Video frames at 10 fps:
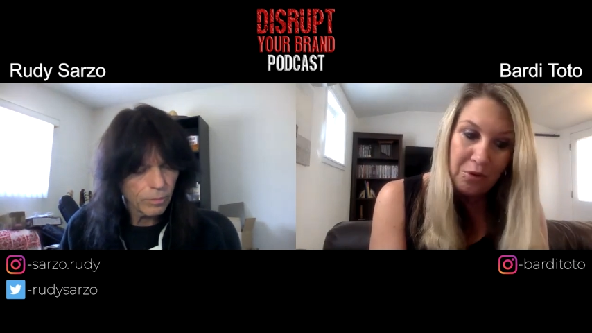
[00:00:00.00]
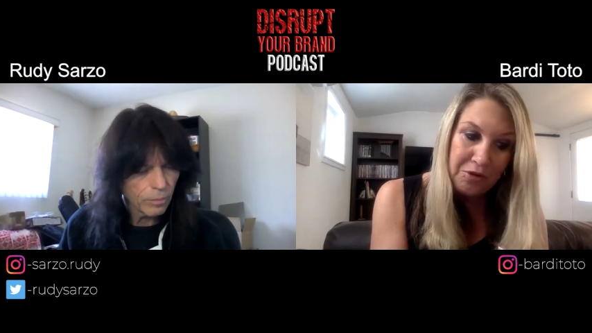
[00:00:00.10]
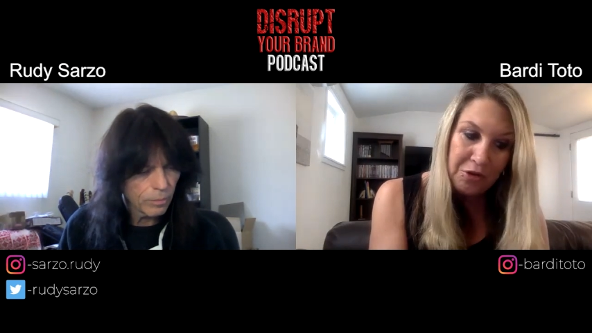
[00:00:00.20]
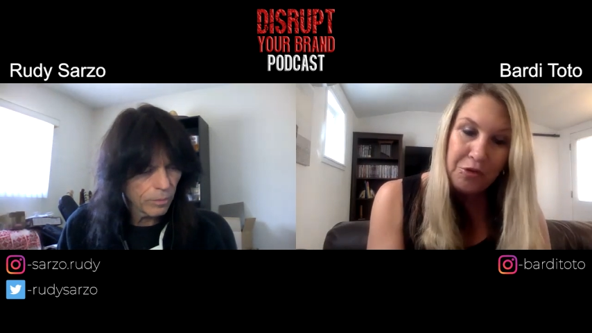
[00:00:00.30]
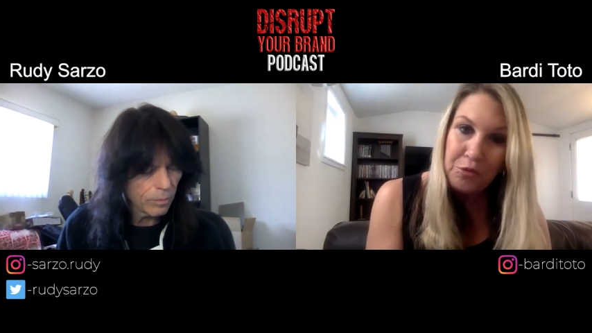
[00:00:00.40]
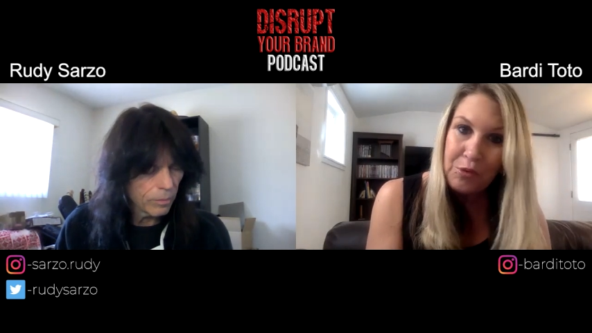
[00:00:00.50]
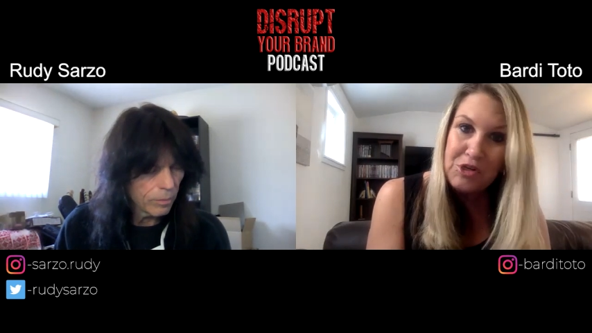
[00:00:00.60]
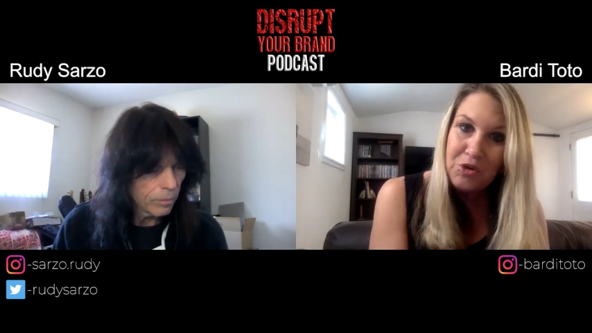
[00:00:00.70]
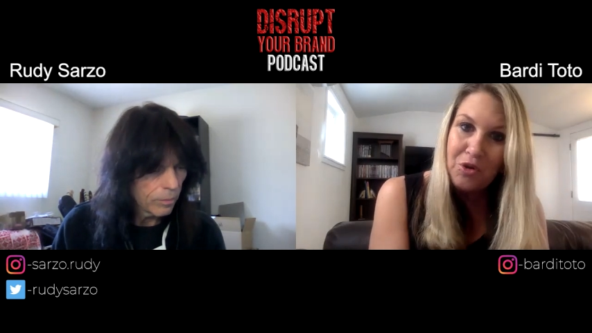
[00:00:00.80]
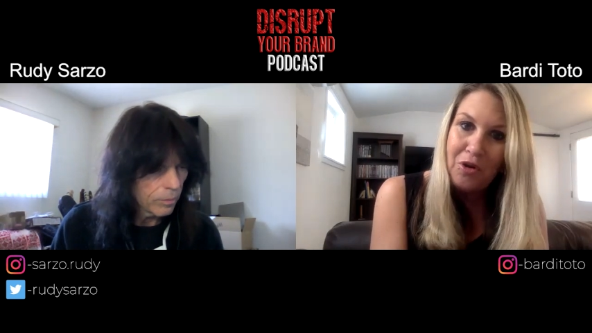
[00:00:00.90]
Speaker 1: the
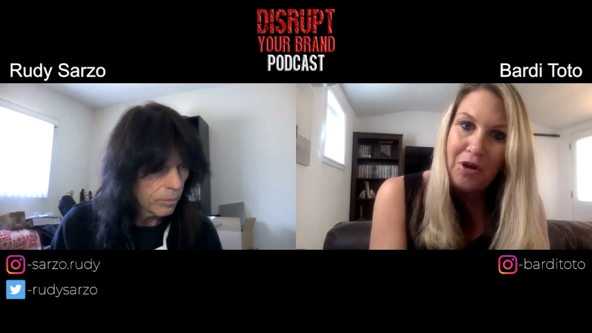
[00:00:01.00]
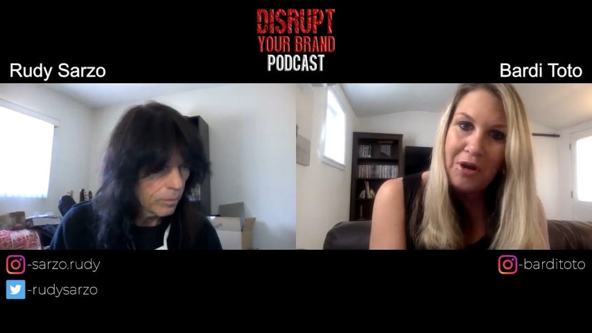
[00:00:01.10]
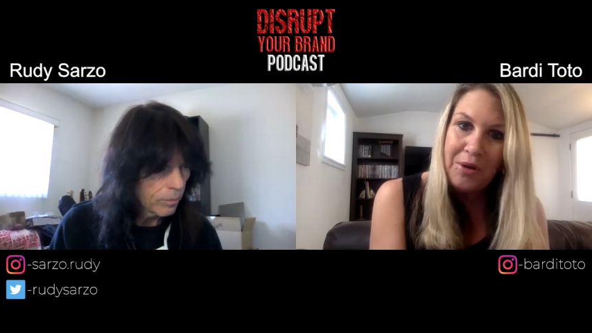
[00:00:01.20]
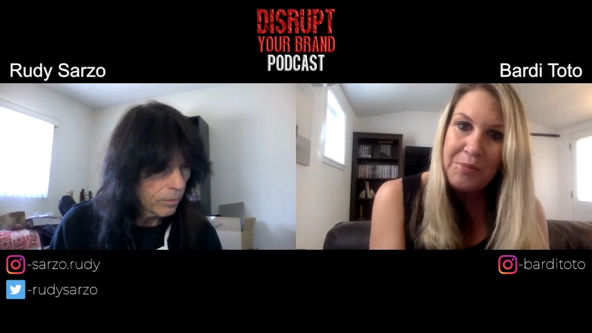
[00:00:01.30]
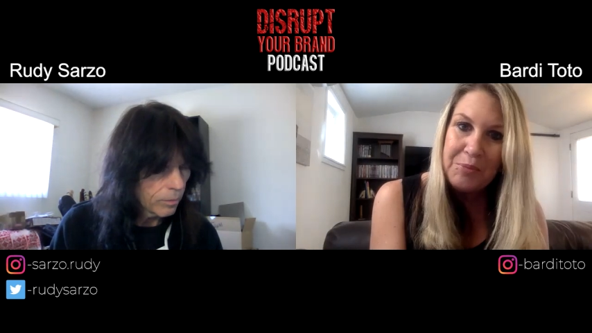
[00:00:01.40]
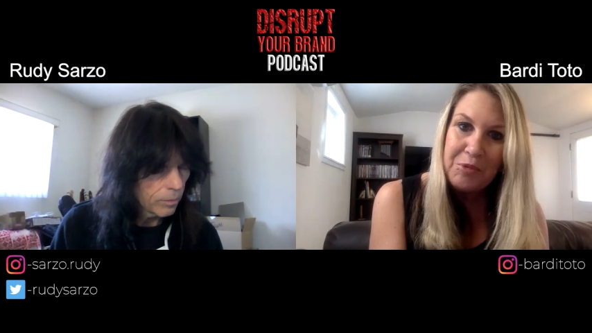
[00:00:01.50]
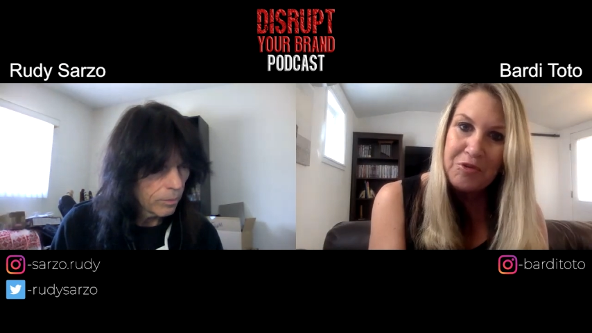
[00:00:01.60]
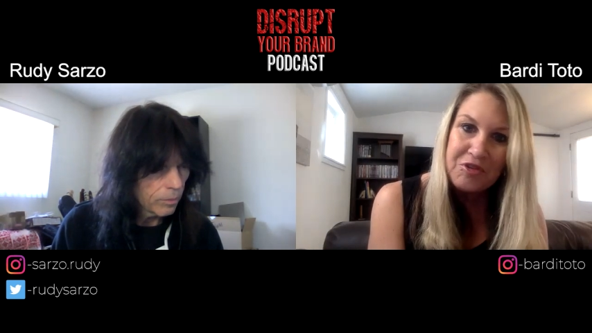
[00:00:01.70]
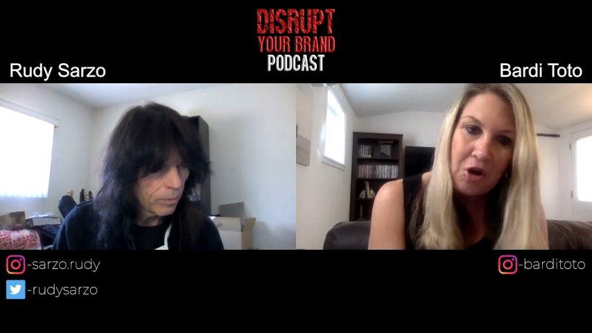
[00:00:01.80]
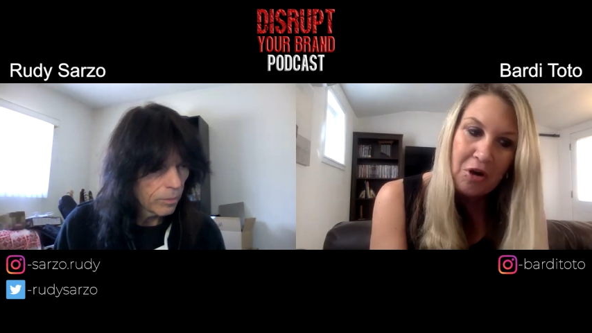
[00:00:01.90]
original
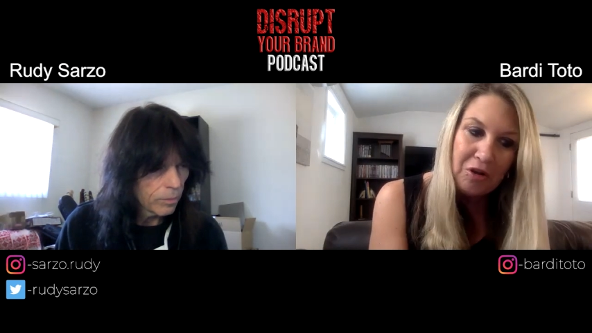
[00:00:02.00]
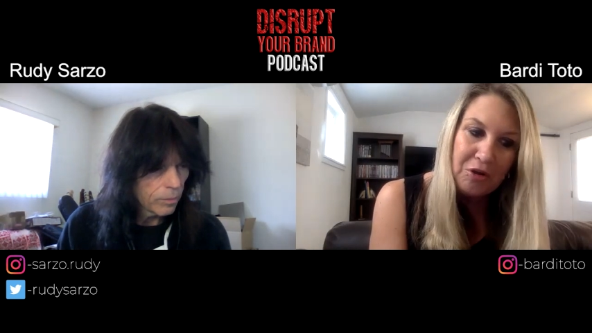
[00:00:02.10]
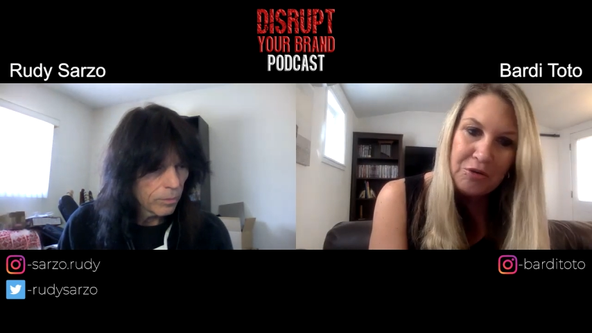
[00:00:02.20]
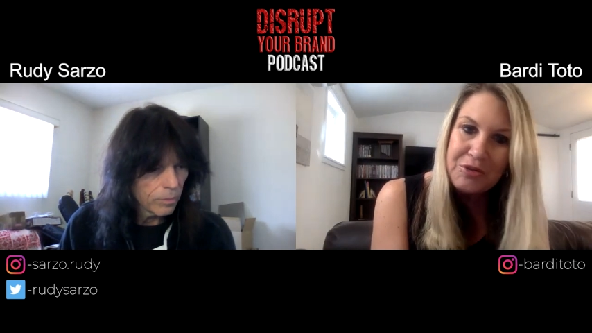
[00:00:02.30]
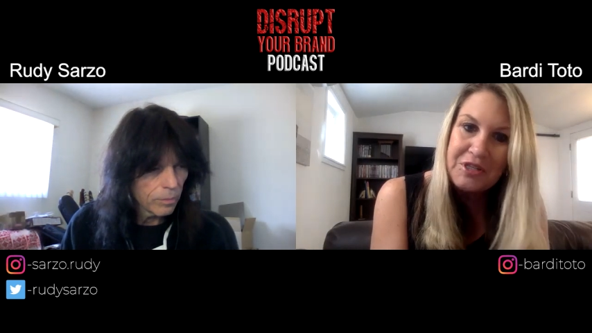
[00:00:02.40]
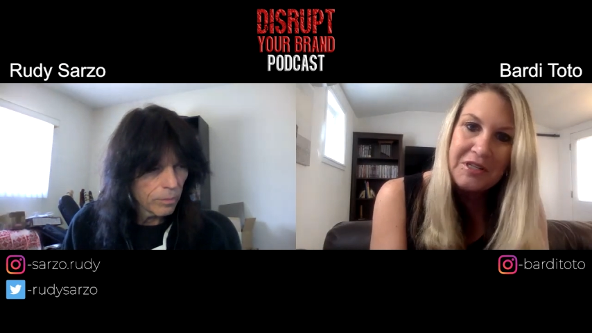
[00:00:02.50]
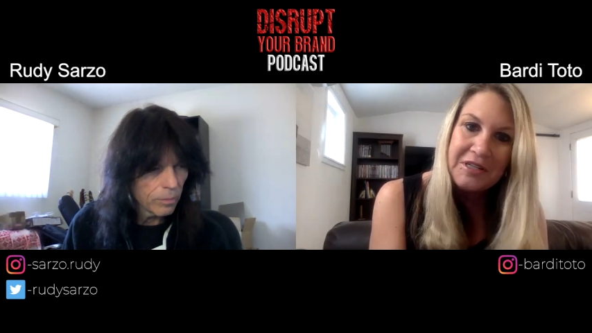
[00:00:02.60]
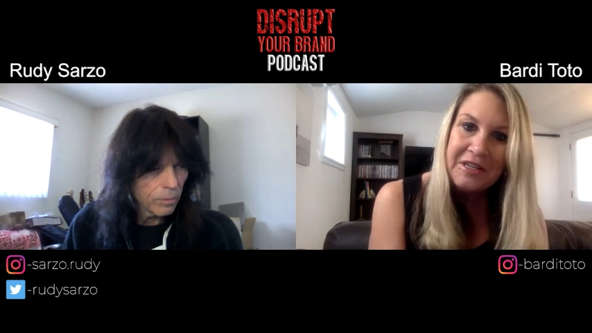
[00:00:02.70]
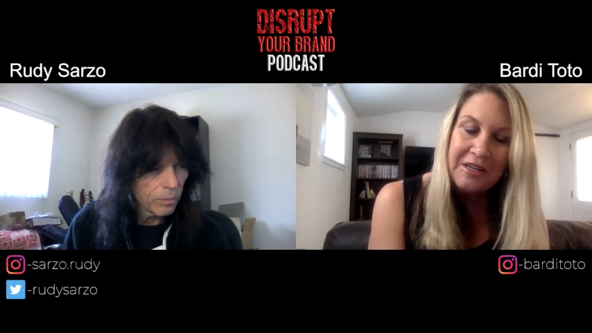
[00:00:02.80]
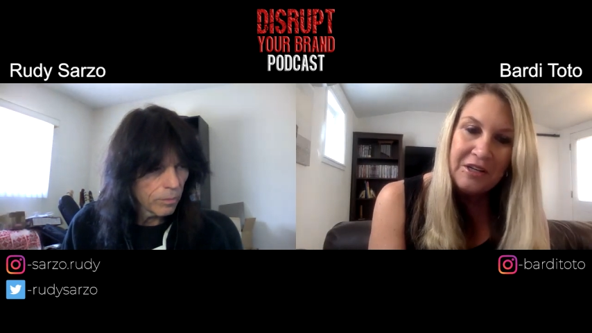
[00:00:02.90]
members, Carlos
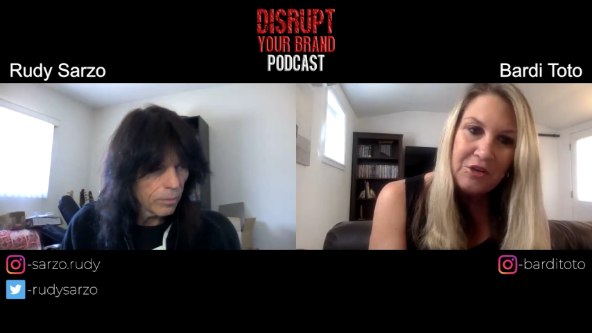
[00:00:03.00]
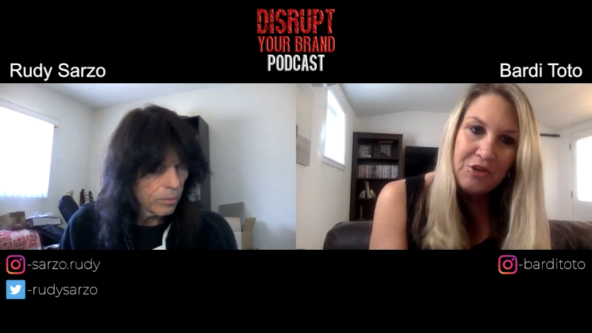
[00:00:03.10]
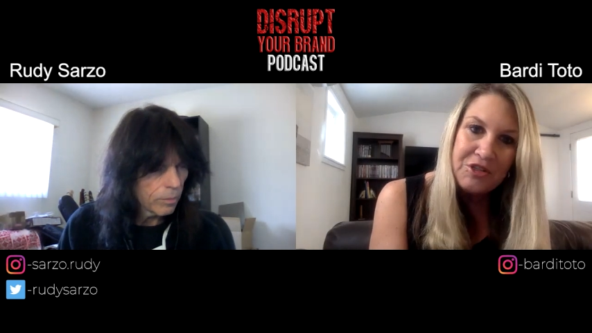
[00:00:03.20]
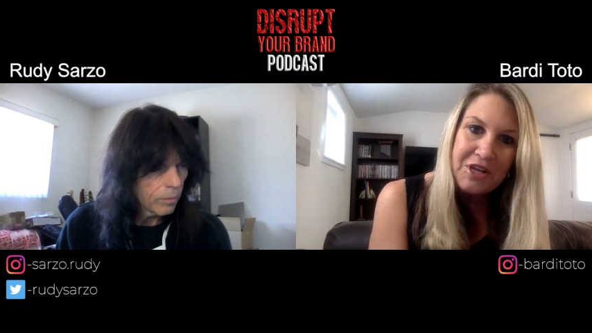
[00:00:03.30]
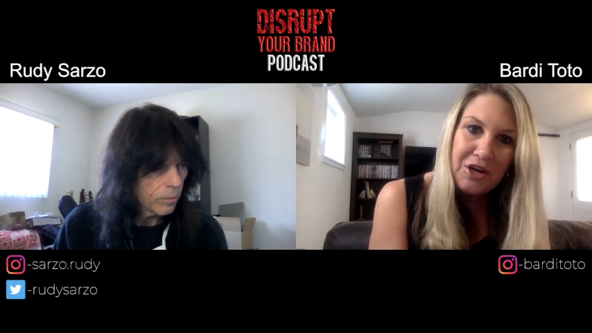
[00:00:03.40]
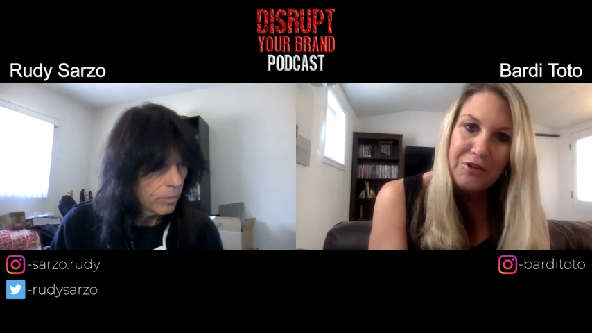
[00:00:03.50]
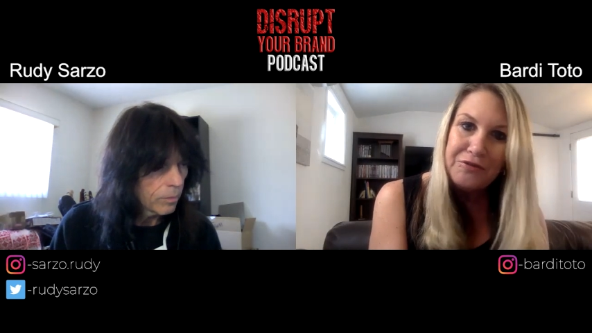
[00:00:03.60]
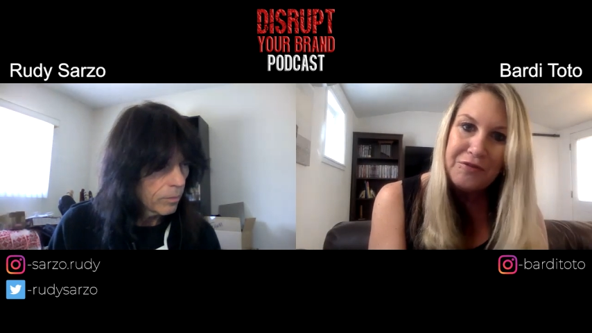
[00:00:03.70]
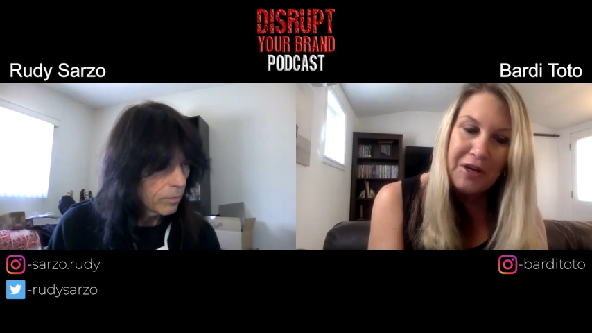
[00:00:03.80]
and yourself,